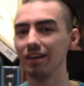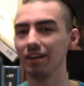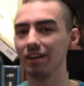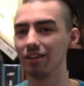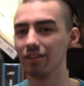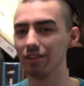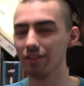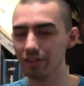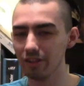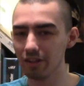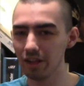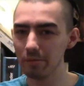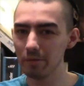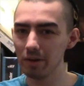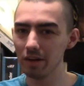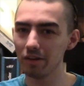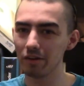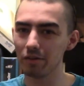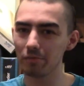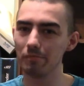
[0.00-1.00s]

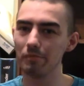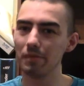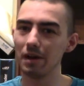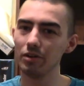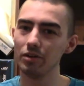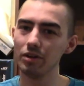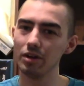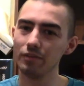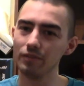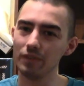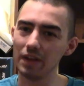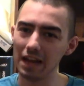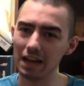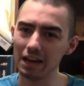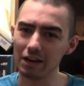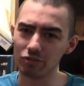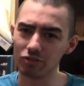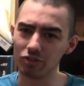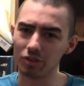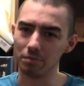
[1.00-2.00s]
limited amount of
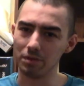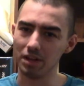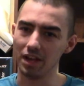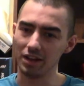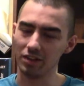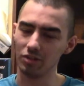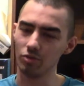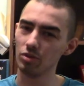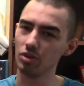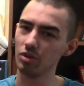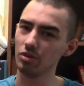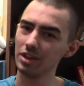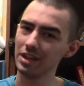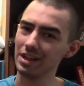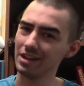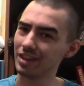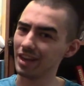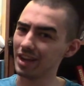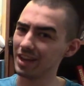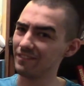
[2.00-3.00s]
air supply. So he only
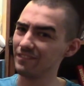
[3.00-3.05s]
has like